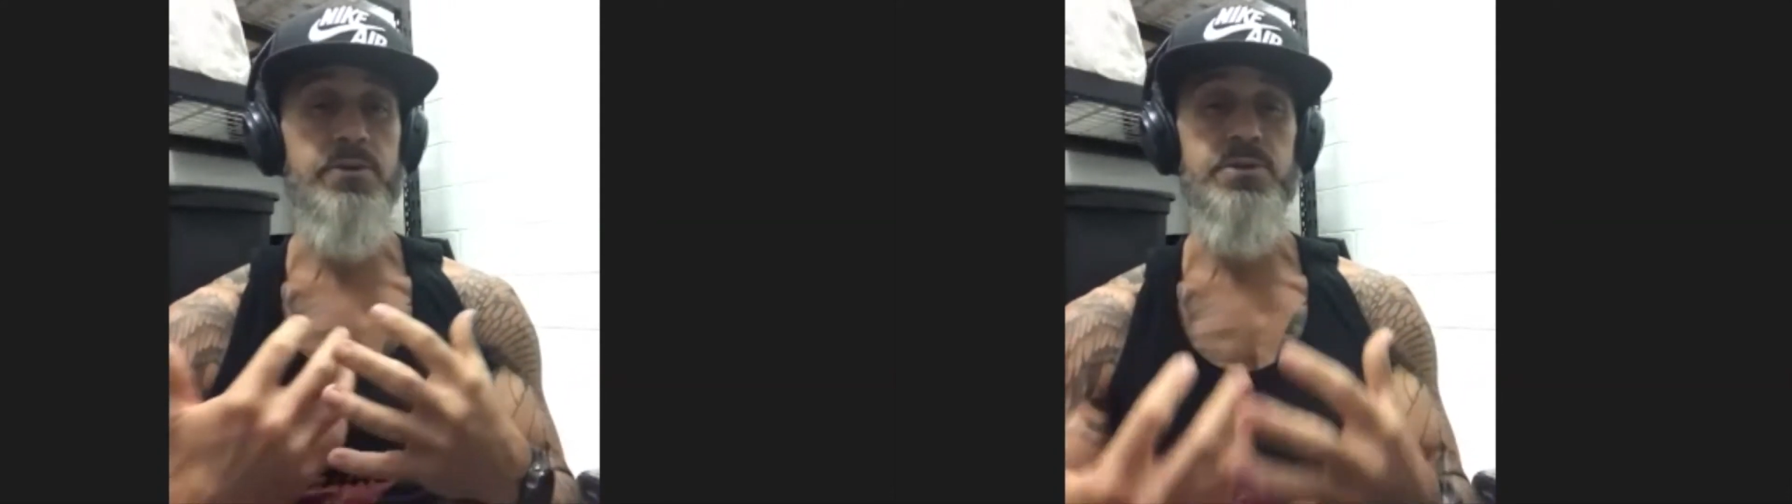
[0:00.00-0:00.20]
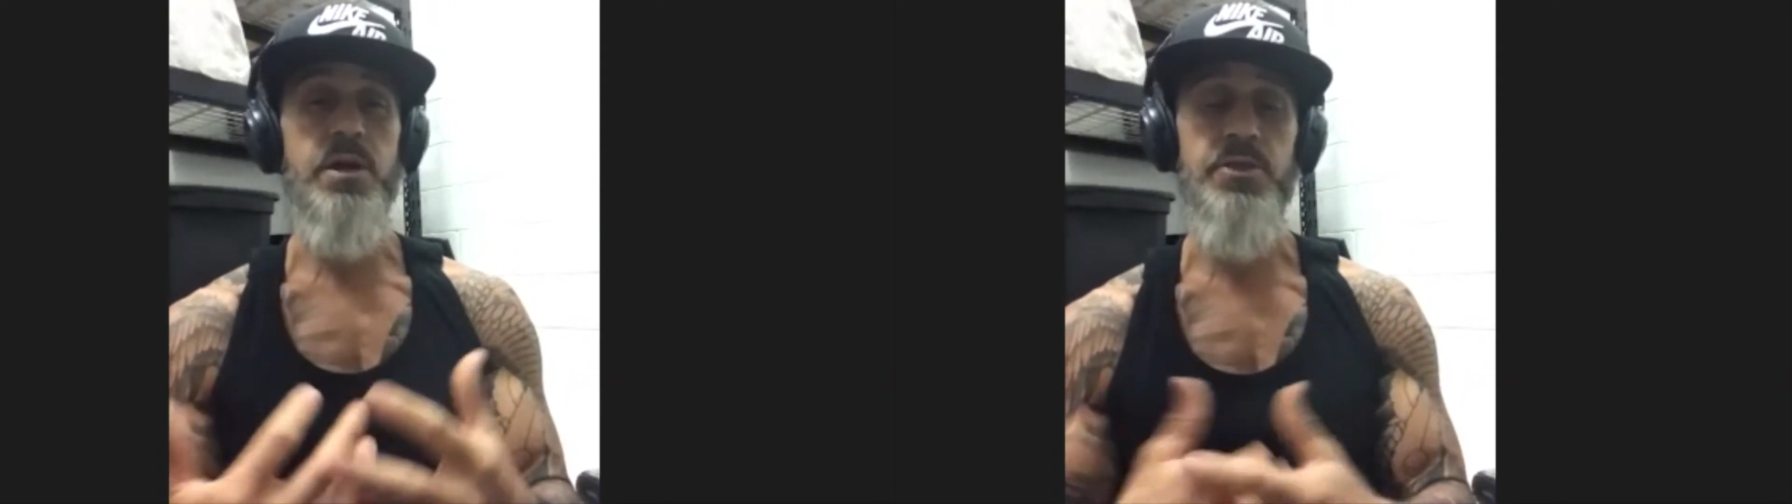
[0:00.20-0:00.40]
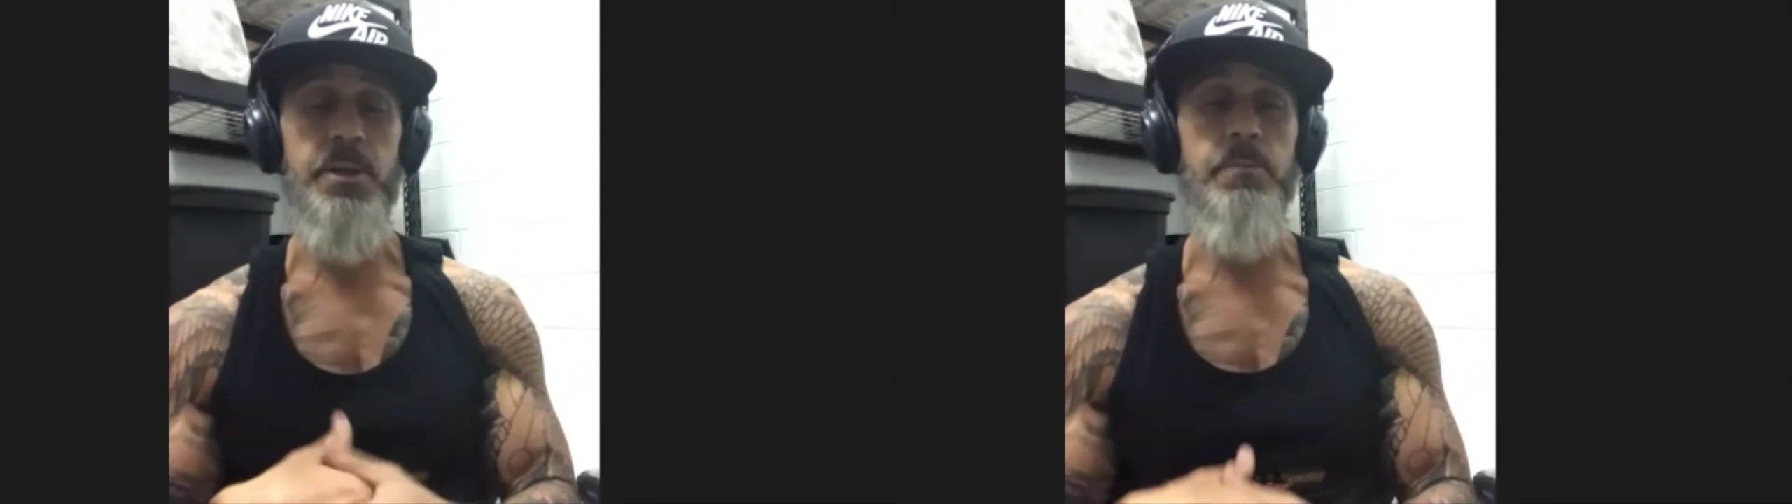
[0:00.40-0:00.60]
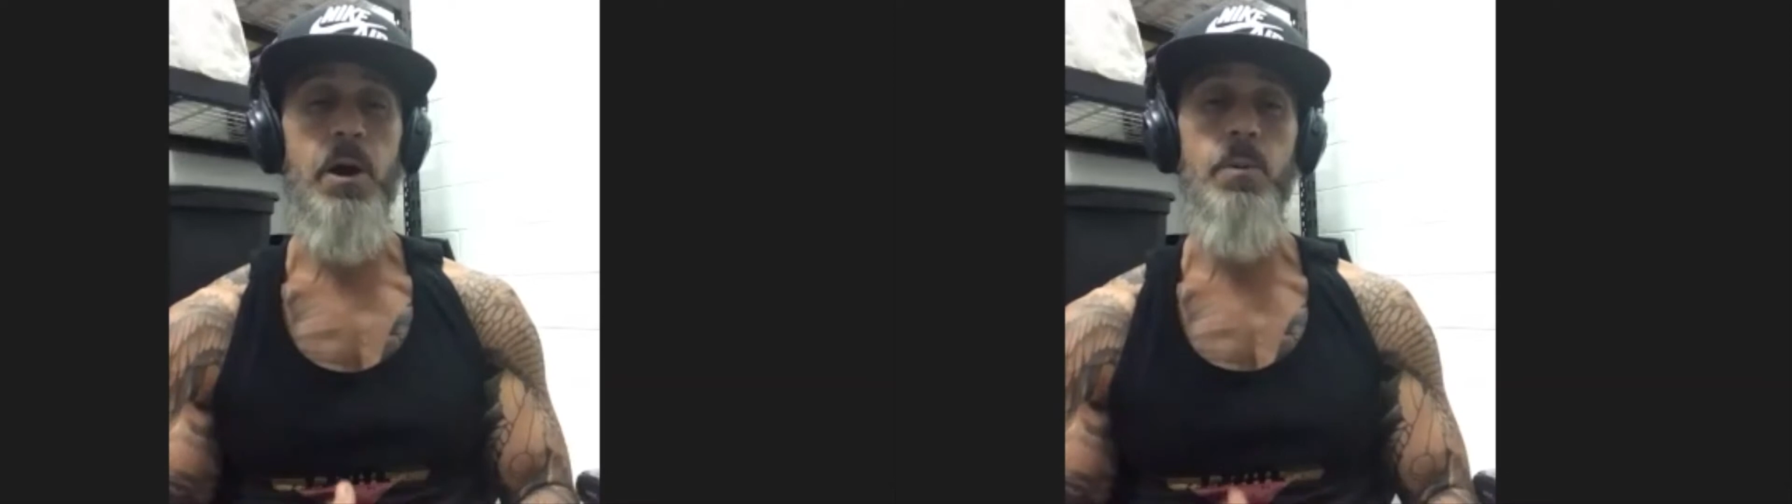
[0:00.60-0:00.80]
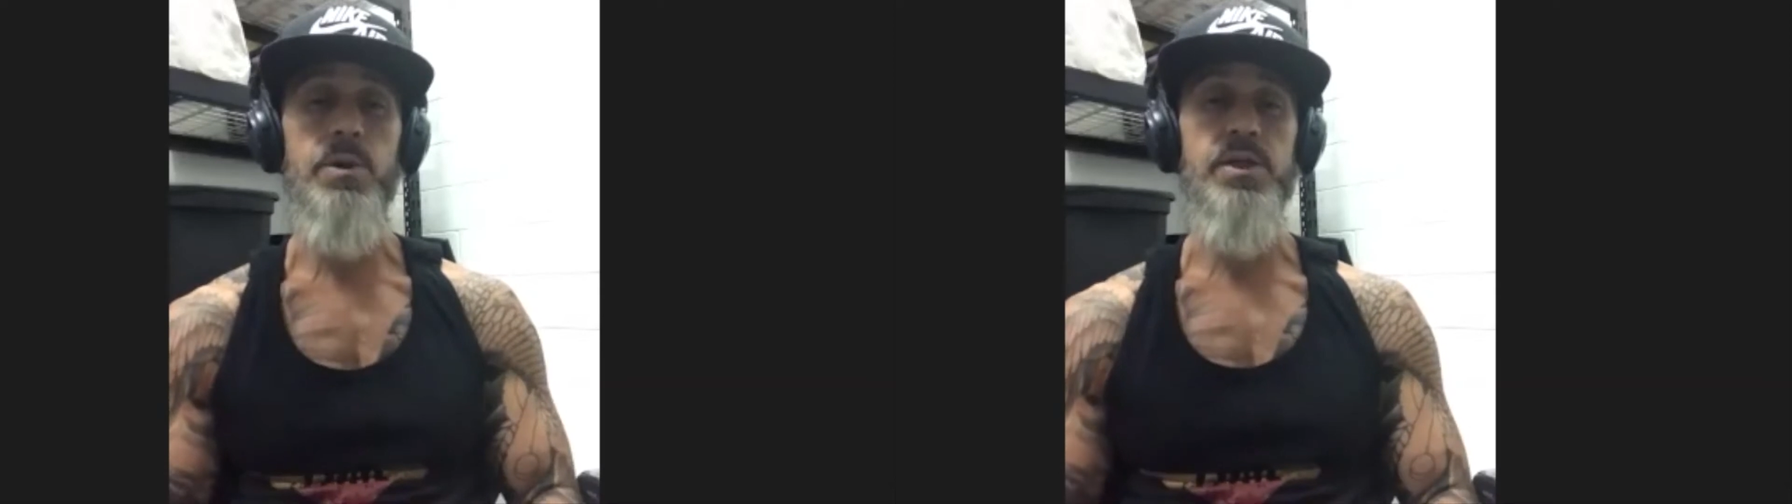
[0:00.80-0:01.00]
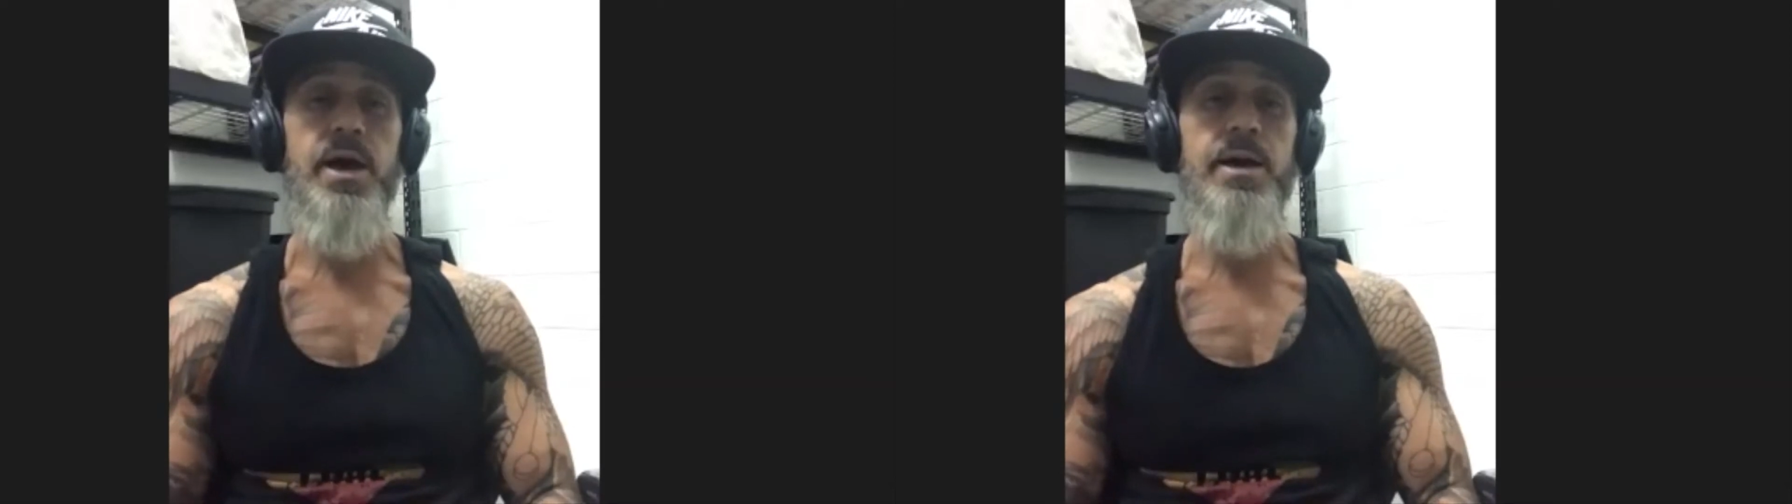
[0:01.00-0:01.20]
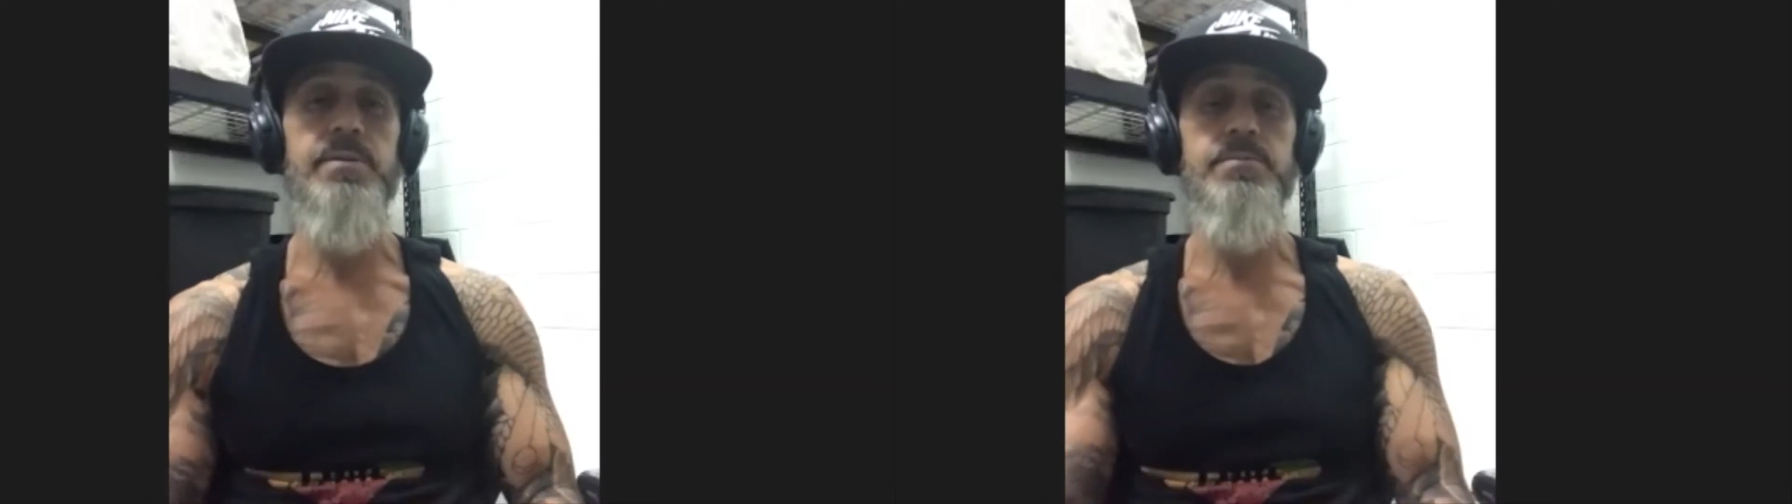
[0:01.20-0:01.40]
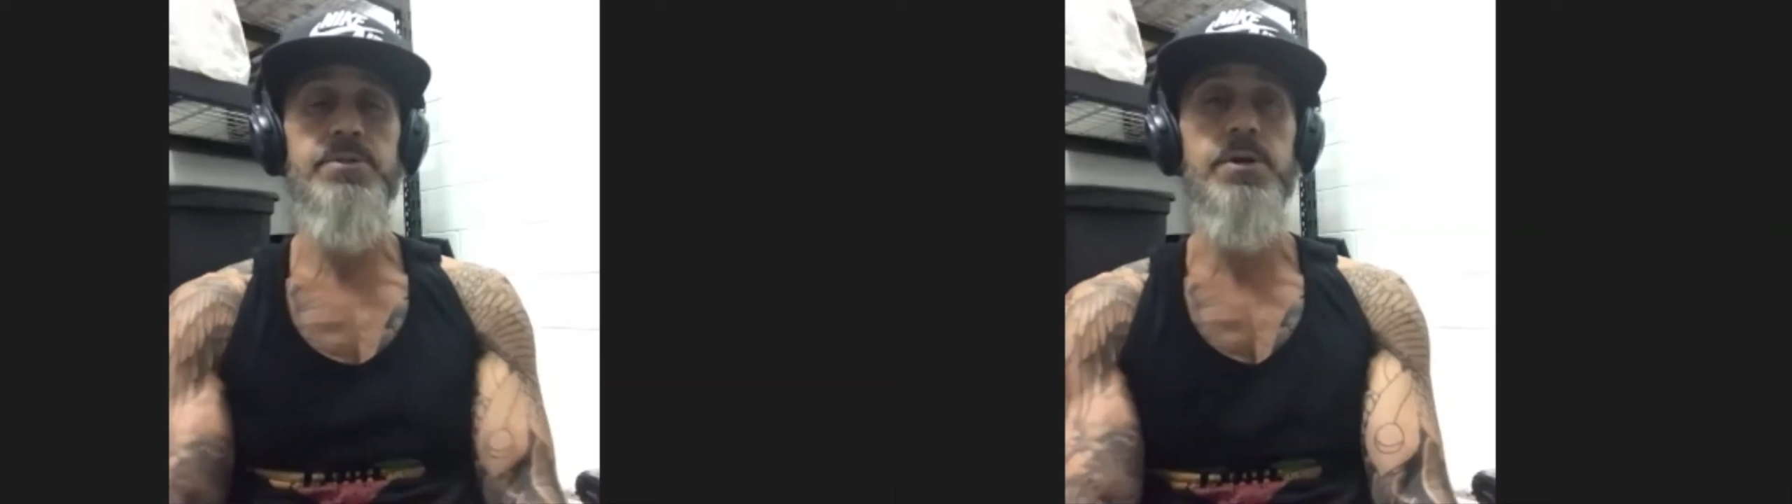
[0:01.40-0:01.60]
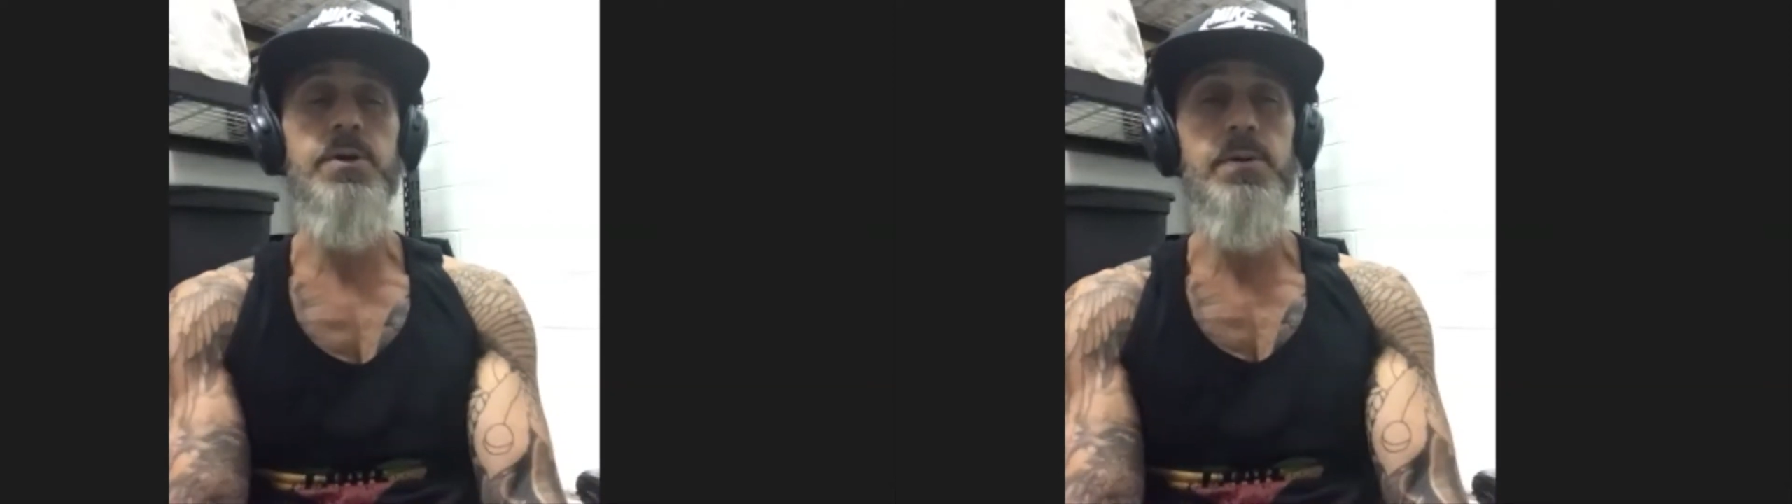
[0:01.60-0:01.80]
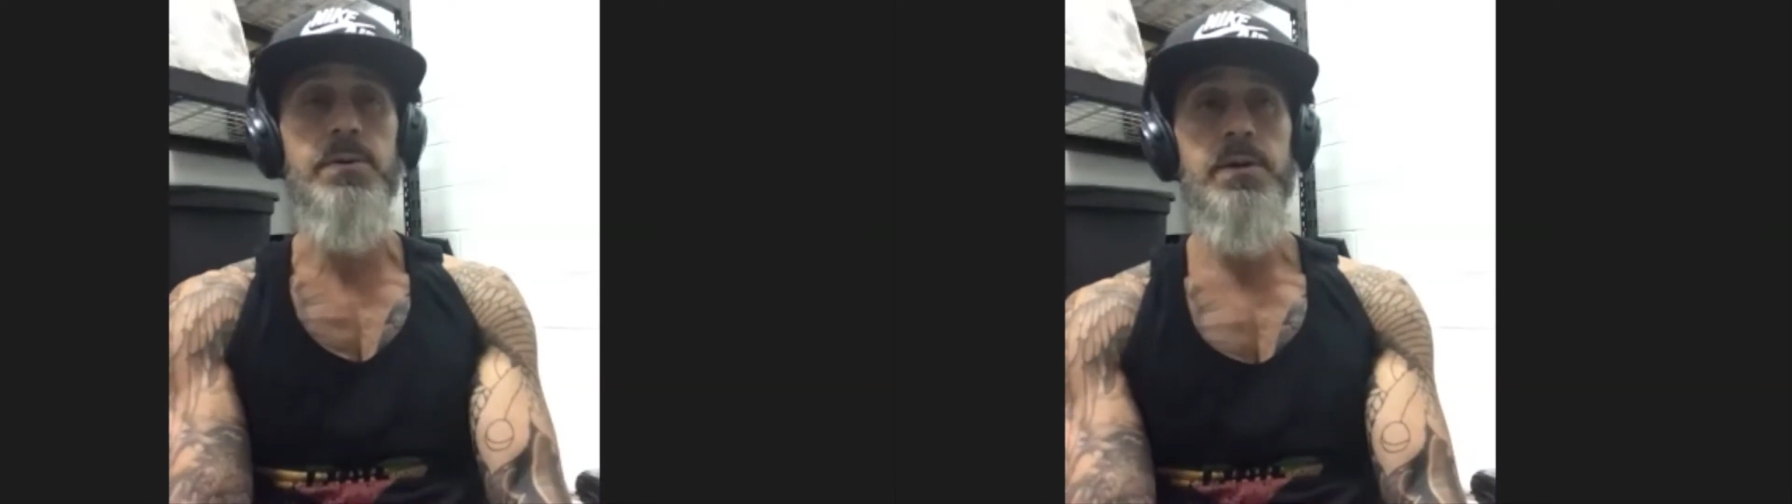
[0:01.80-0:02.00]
There's nothing wrong with that. So,